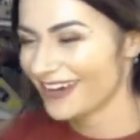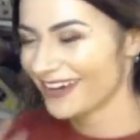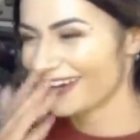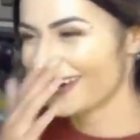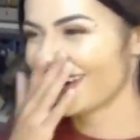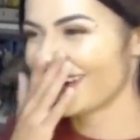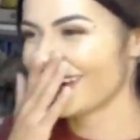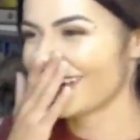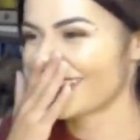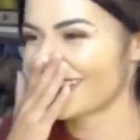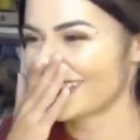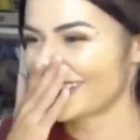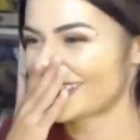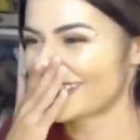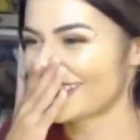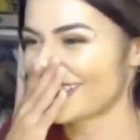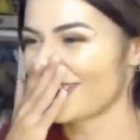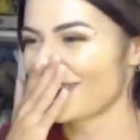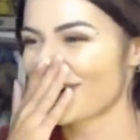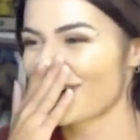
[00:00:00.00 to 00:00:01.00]
Oh, that's
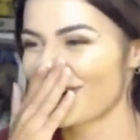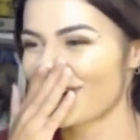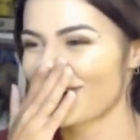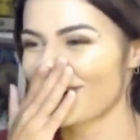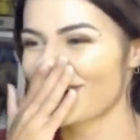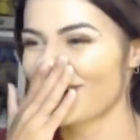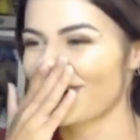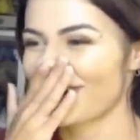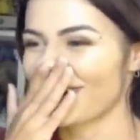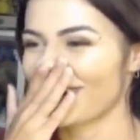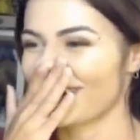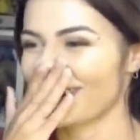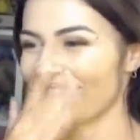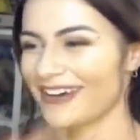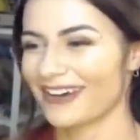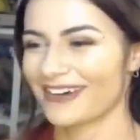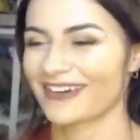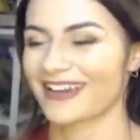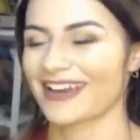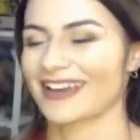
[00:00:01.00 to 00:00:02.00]
so cool.
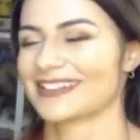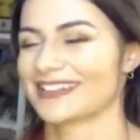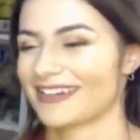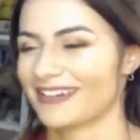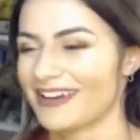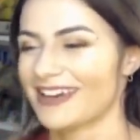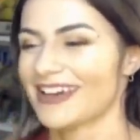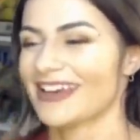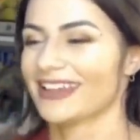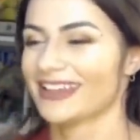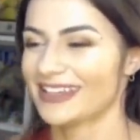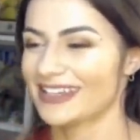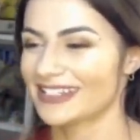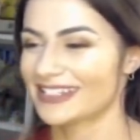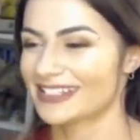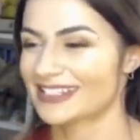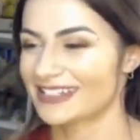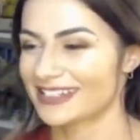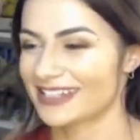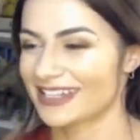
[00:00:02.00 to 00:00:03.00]
Okay, so
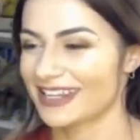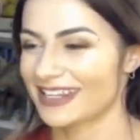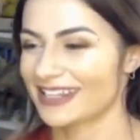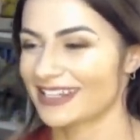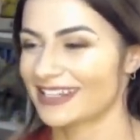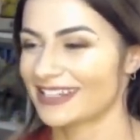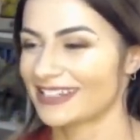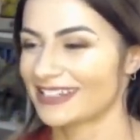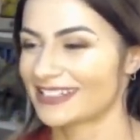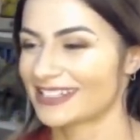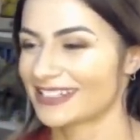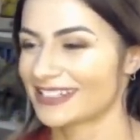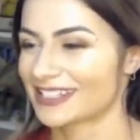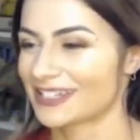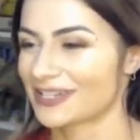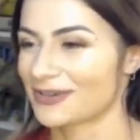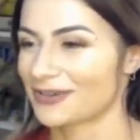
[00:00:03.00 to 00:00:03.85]
this th this is